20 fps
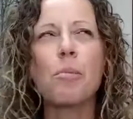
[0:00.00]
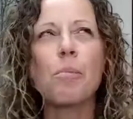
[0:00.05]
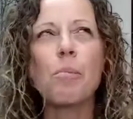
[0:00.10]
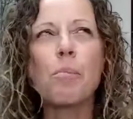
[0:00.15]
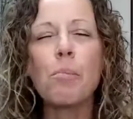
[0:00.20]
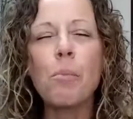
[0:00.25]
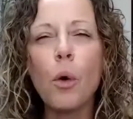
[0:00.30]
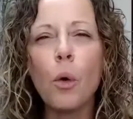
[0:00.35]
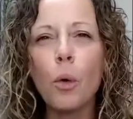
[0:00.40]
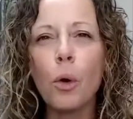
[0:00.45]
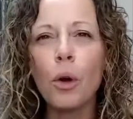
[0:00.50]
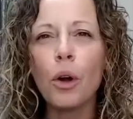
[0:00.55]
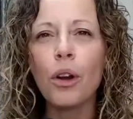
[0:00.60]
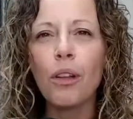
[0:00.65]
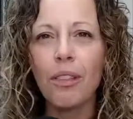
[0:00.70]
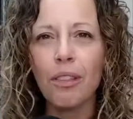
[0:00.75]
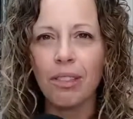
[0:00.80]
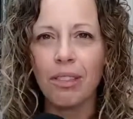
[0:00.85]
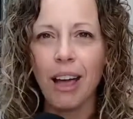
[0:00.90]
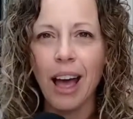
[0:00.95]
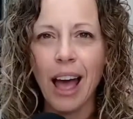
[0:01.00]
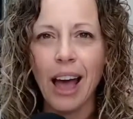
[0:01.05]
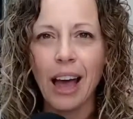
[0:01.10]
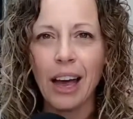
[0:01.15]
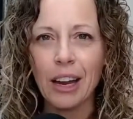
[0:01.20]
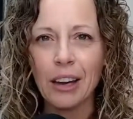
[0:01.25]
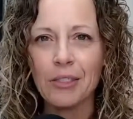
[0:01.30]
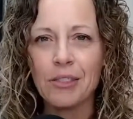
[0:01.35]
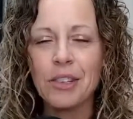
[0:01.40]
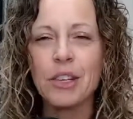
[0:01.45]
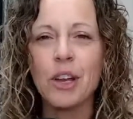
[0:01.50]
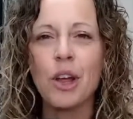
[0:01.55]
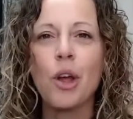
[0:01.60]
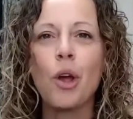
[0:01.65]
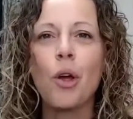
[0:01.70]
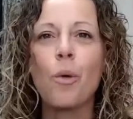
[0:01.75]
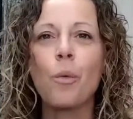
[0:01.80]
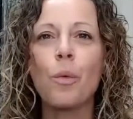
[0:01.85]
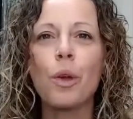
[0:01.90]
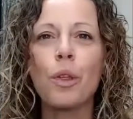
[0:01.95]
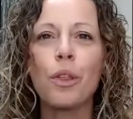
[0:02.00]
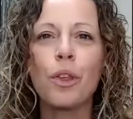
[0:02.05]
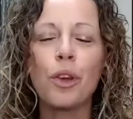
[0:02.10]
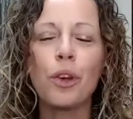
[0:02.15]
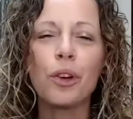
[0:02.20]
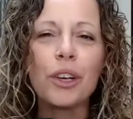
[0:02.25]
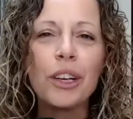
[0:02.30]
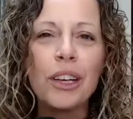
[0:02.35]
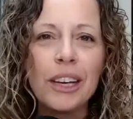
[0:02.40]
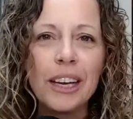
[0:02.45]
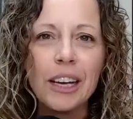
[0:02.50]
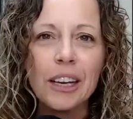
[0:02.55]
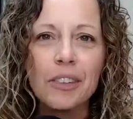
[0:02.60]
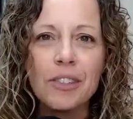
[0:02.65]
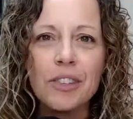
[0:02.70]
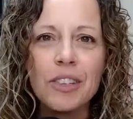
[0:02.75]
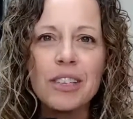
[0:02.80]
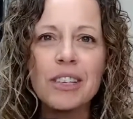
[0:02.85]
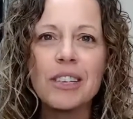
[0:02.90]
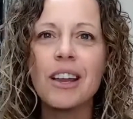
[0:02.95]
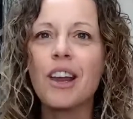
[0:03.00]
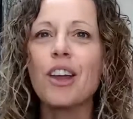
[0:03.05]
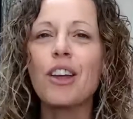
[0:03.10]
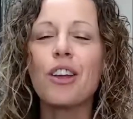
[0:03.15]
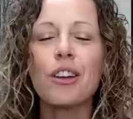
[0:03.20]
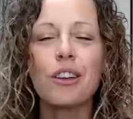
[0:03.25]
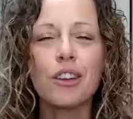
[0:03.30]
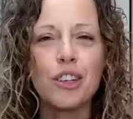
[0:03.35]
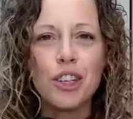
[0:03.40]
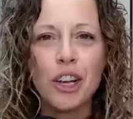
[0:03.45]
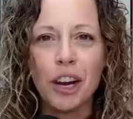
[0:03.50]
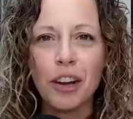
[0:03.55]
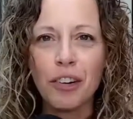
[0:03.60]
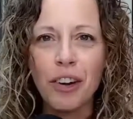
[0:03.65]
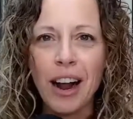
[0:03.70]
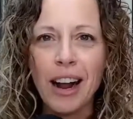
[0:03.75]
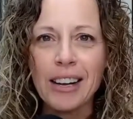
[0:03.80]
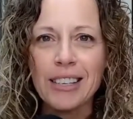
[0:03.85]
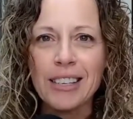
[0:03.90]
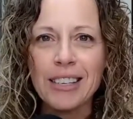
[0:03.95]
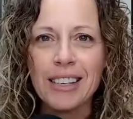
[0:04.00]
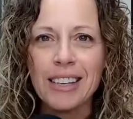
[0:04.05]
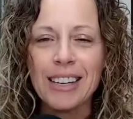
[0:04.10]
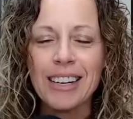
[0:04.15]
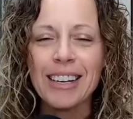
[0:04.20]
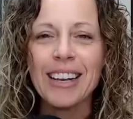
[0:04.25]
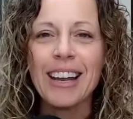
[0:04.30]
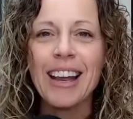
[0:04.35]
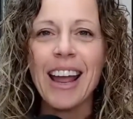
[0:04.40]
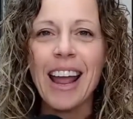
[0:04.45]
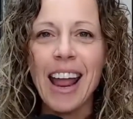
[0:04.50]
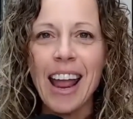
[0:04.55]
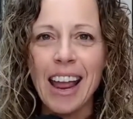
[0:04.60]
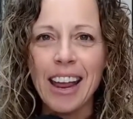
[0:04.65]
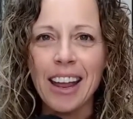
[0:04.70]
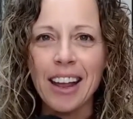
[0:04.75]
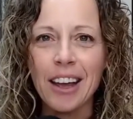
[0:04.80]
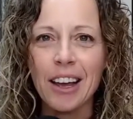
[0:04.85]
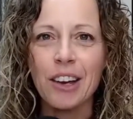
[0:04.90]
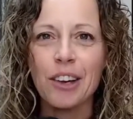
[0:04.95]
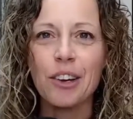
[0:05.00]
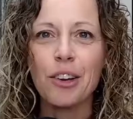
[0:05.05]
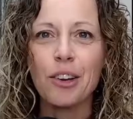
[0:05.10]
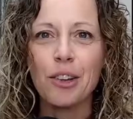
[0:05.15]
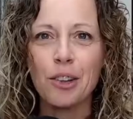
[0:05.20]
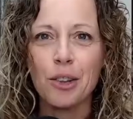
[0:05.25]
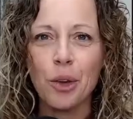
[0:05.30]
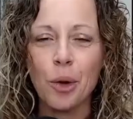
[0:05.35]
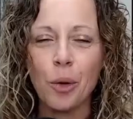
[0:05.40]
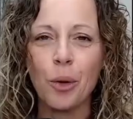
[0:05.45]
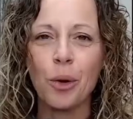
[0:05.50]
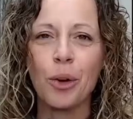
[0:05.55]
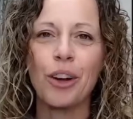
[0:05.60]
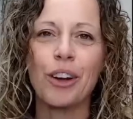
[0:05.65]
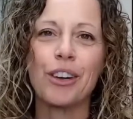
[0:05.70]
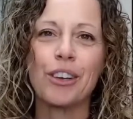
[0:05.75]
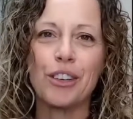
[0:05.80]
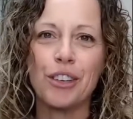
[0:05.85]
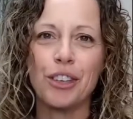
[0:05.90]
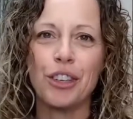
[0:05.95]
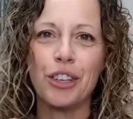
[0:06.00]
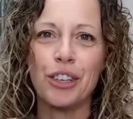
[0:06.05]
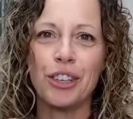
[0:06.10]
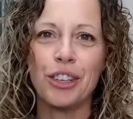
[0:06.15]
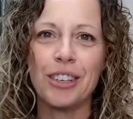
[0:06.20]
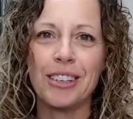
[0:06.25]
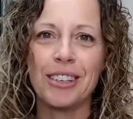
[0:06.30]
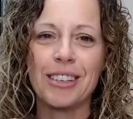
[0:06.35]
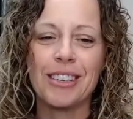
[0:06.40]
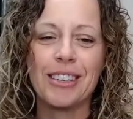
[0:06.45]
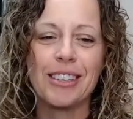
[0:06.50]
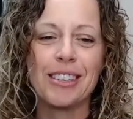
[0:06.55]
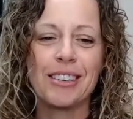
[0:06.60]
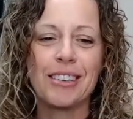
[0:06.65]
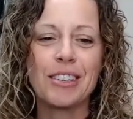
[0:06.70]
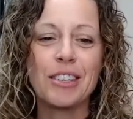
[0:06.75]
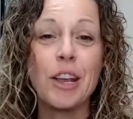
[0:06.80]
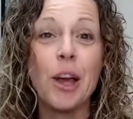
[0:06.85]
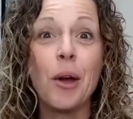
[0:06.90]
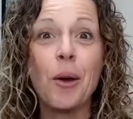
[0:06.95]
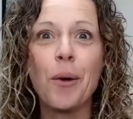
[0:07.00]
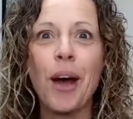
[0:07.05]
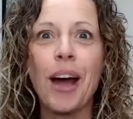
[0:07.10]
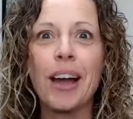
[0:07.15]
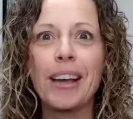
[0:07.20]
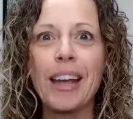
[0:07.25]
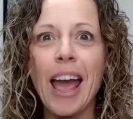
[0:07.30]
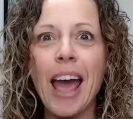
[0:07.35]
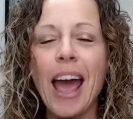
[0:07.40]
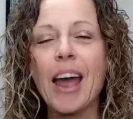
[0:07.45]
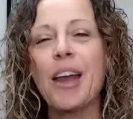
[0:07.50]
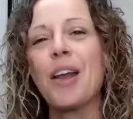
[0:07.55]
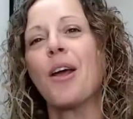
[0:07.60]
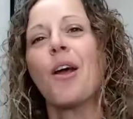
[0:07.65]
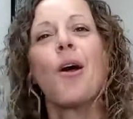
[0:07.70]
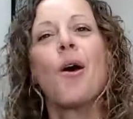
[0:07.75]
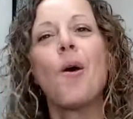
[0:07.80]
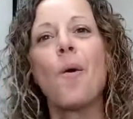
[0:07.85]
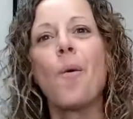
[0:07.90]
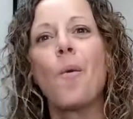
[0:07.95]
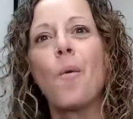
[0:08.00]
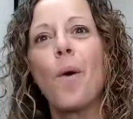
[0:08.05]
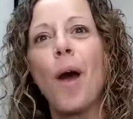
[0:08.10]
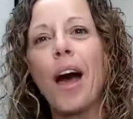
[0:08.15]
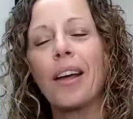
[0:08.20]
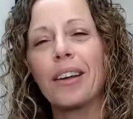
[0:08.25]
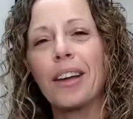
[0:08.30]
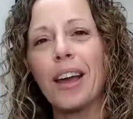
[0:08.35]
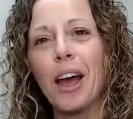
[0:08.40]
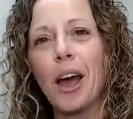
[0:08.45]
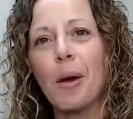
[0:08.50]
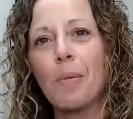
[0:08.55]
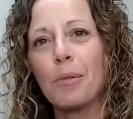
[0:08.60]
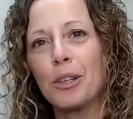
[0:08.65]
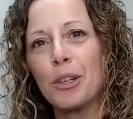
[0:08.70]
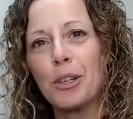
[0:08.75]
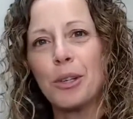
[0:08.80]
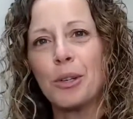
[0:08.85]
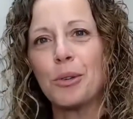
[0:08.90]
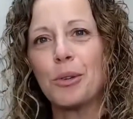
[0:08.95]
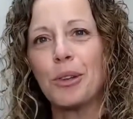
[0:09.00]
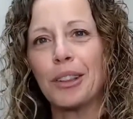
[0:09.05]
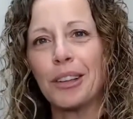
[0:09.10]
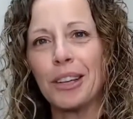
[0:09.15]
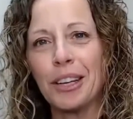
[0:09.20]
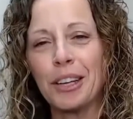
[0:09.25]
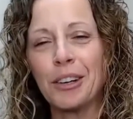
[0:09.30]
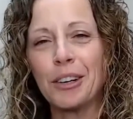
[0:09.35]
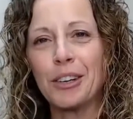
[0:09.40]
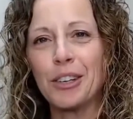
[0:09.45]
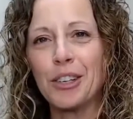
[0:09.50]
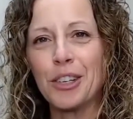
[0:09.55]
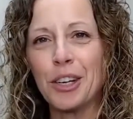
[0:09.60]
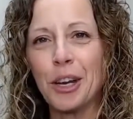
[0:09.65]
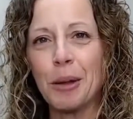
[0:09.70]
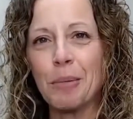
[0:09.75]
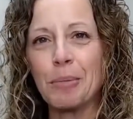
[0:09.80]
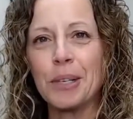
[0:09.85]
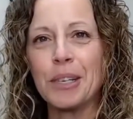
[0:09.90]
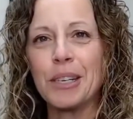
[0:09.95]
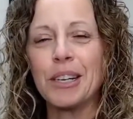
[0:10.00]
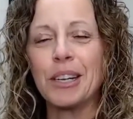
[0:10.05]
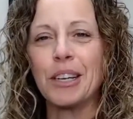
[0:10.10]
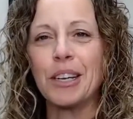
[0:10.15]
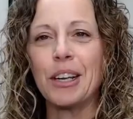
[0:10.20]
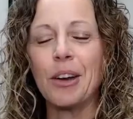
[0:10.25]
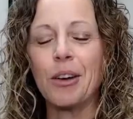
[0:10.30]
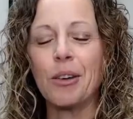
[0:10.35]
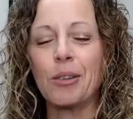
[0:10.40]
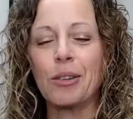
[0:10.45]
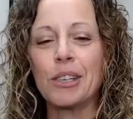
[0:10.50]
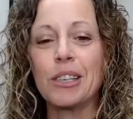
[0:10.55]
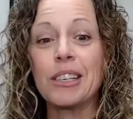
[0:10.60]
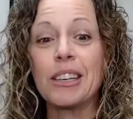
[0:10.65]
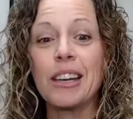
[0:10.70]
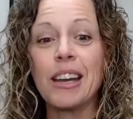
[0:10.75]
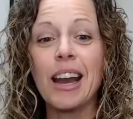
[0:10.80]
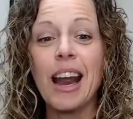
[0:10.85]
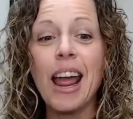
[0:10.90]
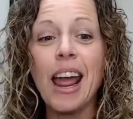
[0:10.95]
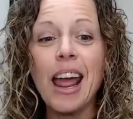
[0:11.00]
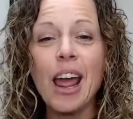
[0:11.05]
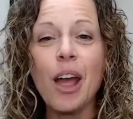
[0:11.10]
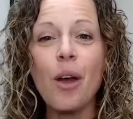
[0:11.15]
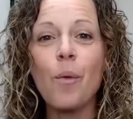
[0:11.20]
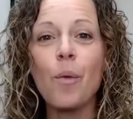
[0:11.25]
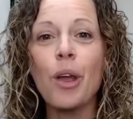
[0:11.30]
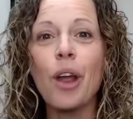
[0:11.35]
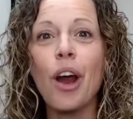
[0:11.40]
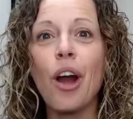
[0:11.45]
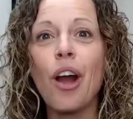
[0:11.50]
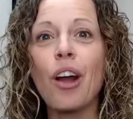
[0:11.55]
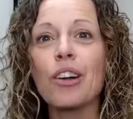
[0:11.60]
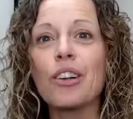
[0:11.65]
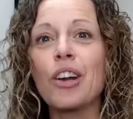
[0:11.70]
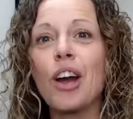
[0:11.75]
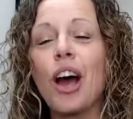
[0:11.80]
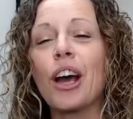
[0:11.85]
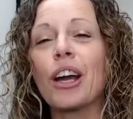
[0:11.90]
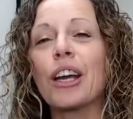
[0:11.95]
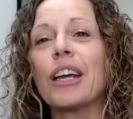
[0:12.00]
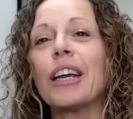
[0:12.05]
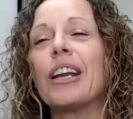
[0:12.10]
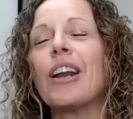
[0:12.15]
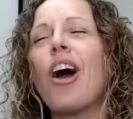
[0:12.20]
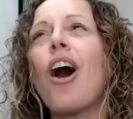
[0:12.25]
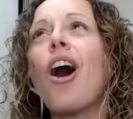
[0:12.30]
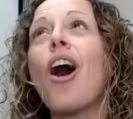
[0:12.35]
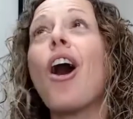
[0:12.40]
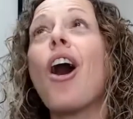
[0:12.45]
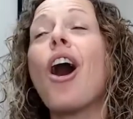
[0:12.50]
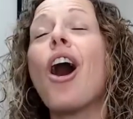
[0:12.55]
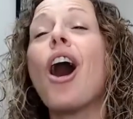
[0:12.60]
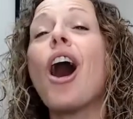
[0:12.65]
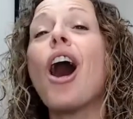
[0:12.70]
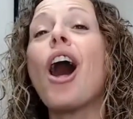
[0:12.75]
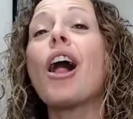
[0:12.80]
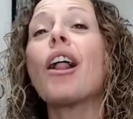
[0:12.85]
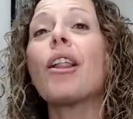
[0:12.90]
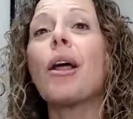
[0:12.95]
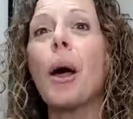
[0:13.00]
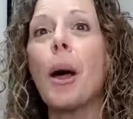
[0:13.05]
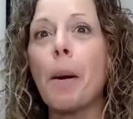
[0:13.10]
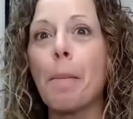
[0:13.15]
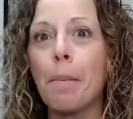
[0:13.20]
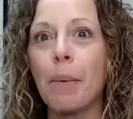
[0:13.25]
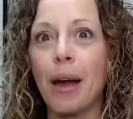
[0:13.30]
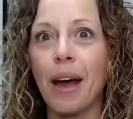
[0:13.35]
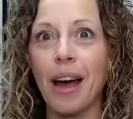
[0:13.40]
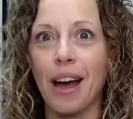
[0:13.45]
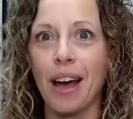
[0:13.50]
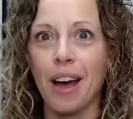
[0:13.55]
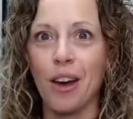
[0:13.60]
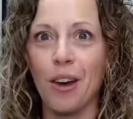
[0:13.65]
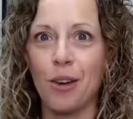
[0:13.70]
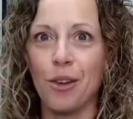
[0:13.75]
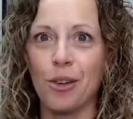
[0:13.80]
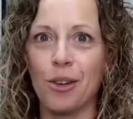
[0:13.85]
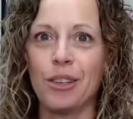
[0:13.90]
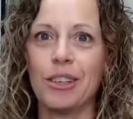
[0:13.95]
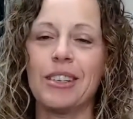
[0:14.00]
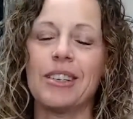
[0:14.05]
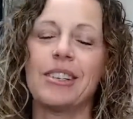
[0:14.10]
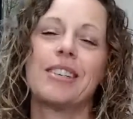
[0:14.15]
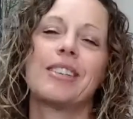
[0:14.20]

more lives with your gifts, your generosity, and your genius. So again, Welcome to LeadHerShip CEOs. Today we are talking all about